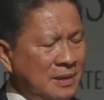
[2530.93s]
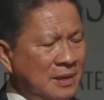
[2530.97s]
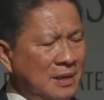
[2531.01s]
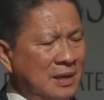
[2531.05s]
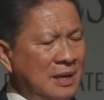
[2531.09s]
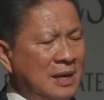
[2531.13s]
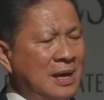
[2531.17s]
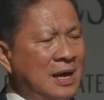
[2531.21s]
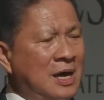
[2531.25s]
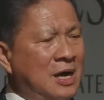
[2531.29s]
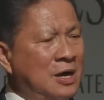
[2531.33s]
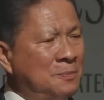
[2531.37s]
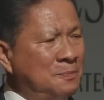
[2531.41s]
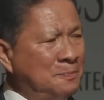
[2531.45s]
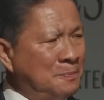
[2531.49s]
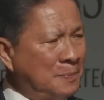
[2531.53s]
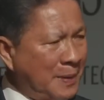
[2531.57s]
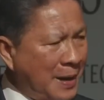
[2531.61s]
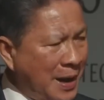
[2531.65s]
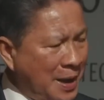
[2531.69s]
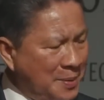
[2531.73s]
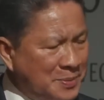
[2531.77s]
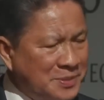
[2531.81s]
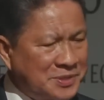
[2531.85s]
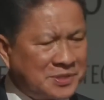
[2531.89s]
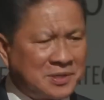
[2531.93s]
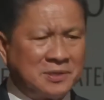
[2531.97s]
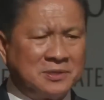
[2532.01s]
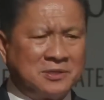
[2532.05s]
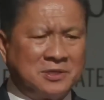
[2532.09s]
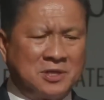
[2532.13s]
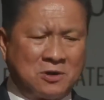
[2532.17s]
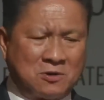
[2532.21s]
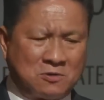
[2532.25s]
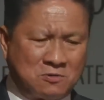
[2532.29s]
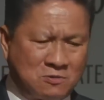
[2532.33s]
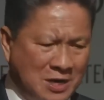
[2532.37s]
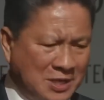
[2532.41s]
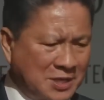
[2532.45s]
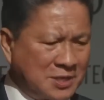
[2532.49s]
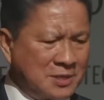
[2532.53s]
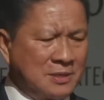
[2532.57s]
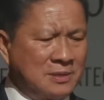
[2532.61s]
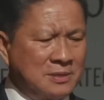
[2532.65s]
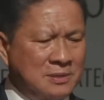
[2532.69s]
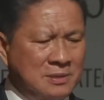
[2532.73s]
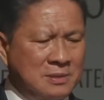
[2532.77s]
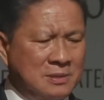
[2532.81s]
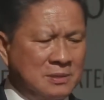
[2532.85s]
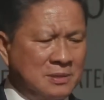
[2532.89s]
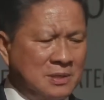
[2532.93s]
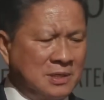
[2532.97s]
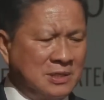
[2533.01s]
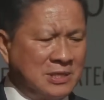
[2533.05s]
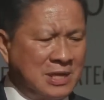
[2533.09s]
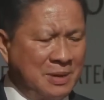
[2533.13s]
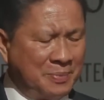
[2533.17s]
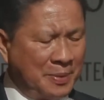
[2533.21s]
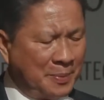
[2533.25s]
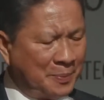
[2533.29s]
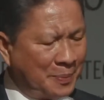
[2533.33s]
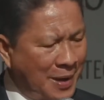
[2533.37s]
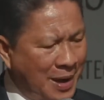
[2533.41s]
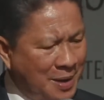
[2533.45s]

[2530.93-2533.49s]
Our private direct the Deputy